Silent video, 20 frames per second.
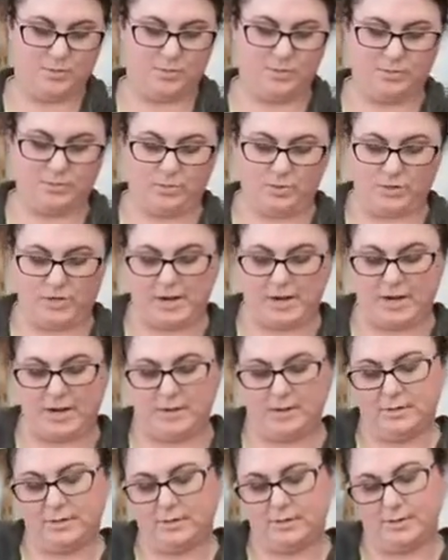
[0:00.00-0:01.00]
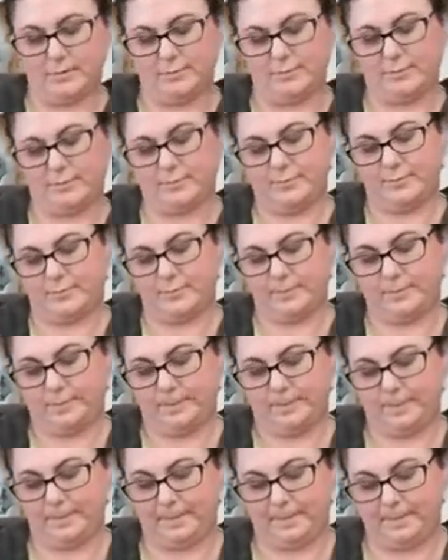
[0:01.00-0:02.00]
One more knot.
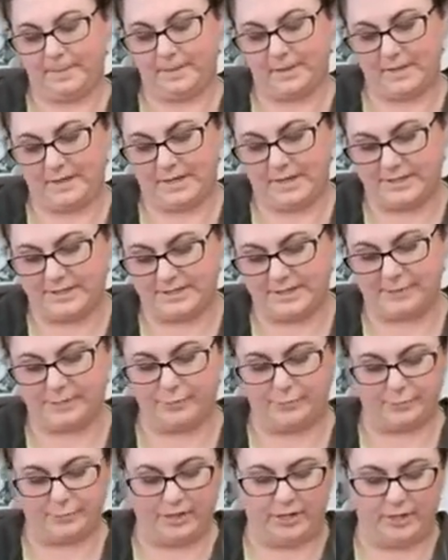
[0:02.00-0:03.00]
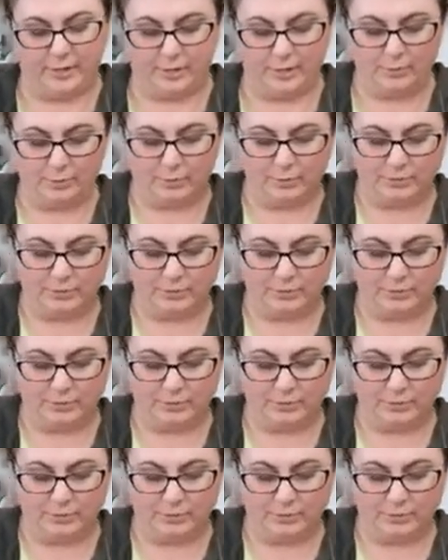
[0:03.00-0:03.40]
I think I did 3 on